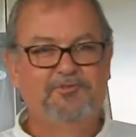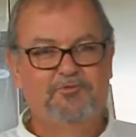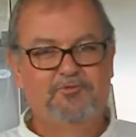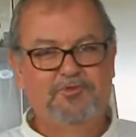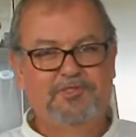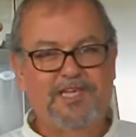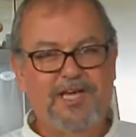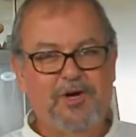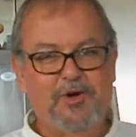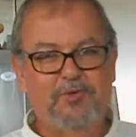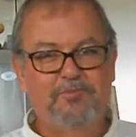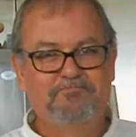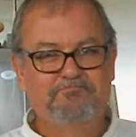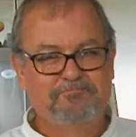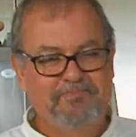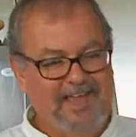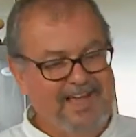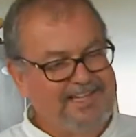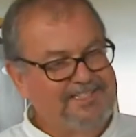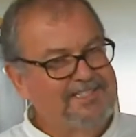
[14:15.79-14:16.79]
so
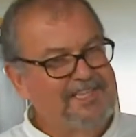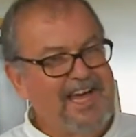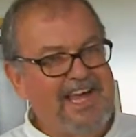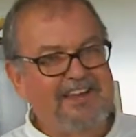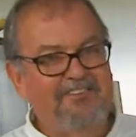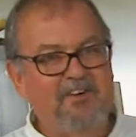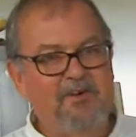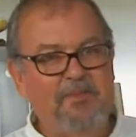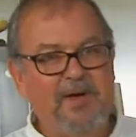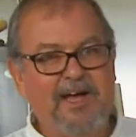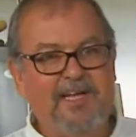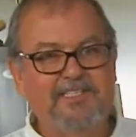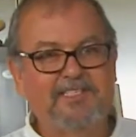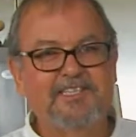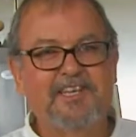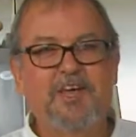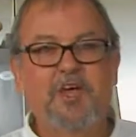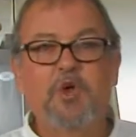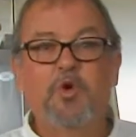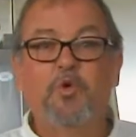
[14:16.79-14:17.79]
yeah, it's kind of a
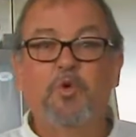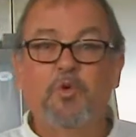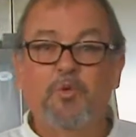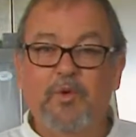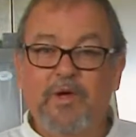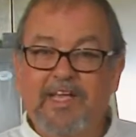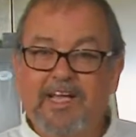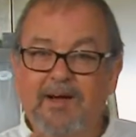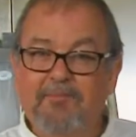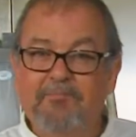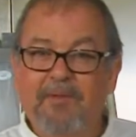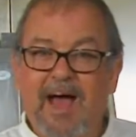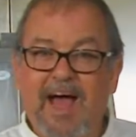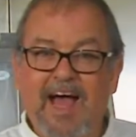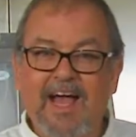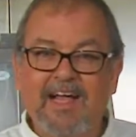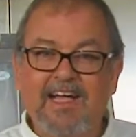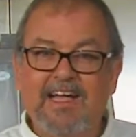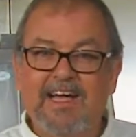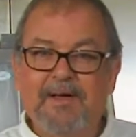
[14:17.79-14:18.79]
mess. When we come
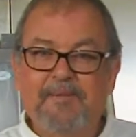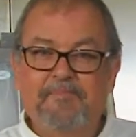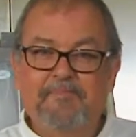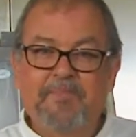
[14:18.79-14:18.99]
back,